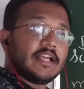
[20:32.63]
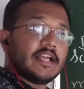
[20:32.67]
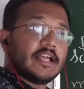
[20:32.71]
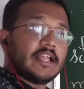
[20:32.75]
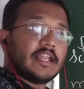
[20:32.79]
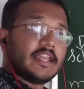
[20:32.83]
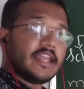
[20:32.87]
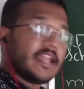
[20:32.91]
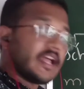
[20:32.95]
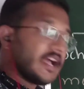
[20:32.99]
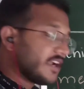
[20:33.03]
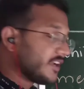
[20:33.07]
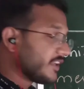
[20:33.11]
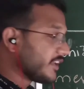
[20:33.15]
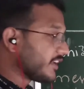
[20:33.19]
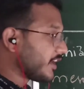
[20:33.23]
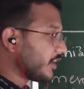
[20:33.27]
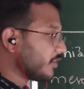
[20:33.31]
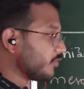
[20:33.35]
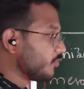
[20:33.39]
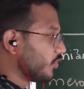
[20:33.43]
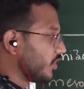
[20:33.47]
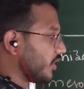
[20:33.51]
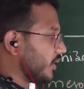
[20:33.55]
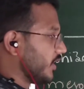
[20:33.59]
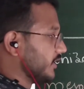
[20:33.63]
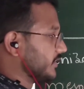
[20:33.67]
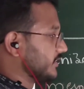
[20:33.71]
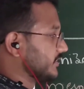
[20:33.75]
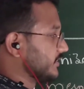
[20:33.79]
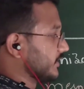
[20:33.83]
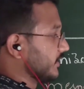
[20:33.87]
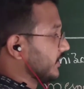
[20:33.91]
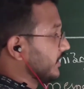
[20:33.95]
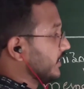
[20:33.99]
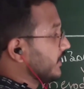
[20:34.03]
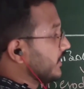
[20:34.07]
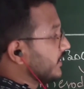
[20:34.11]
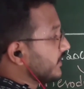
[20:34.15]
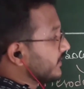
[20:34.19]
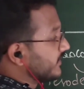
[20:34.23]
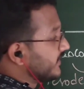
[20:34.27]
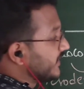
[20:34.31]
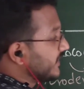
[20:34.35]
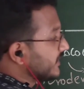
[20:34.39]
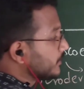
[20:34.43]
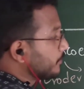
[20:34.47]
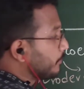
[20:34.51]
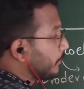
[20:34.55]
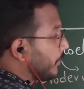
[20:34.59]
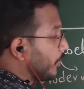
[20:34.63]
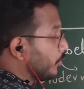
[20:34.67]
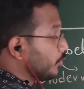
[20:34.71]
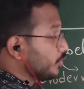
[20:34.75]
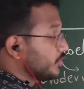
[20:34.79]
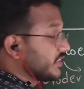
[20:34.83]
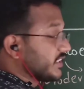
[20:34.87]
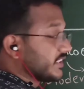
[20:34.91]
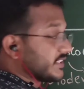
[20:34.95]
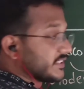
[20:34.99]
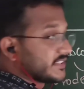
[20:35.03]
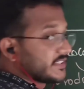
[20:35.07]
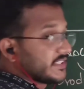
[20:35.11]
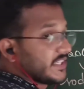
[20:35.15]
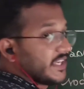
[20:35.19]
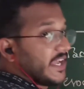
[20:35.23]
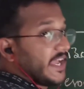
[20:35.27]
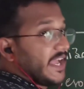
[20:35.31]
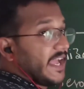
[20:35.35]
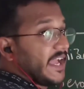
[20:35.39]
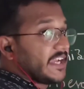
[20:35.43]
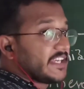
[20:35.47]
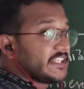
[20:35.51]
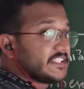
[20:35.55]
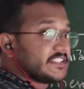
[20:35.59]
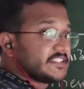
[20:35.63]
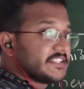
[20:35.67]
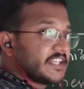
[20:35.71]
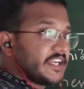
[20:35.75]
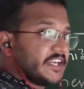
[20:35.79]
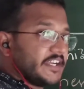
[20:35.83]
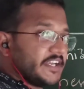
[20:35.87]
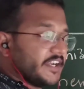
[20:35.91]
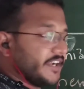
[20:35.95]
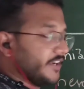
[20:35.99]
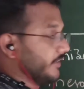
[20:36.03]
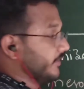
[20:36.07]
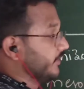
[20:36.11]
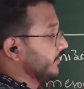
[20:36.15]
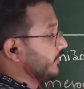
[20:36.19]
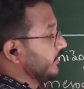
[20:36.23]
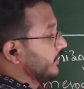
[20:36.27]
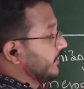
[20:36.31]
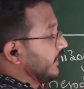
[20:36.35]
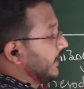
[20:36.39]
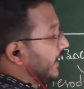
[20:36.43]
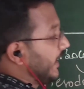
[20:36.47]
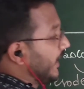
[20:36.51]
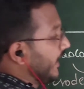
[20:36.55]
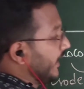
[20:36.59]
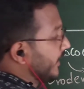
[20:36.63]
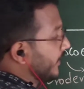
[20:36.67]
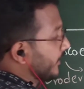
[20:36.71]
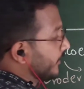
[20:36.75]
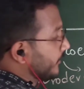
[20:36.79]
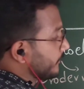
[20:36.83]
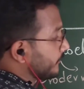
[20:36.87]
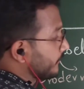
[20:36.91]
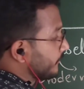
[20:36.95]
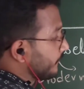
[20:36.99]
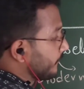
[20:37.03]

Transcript: Later onwards, these pouches extended and